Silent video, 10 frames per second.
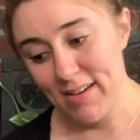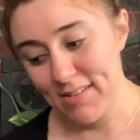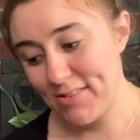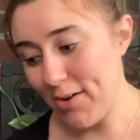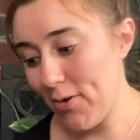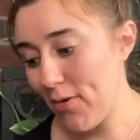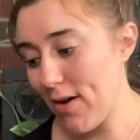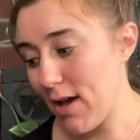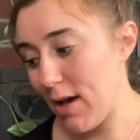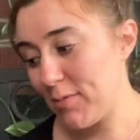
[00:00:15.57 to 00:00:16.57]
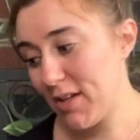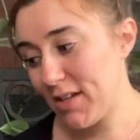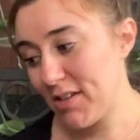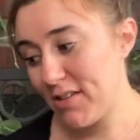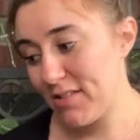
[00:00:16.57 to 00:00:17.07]
So I'm
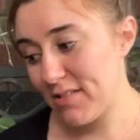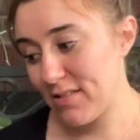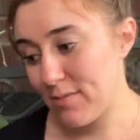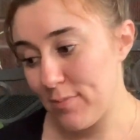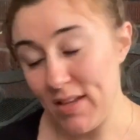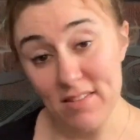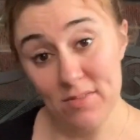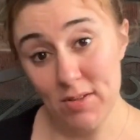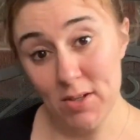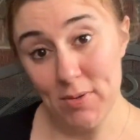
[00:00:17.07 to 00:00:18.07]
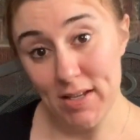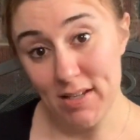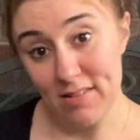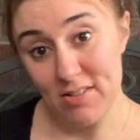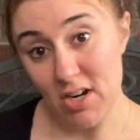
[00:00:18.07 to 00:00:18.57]
gonna make this really quick
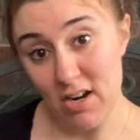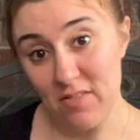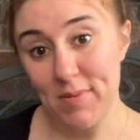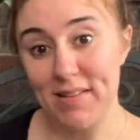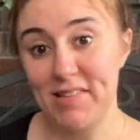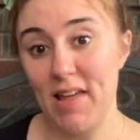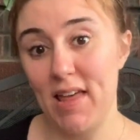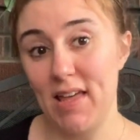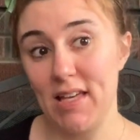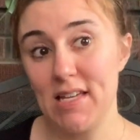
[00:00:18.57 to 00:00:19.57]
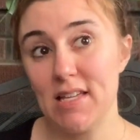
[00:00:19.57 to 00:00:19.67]
and start off by saying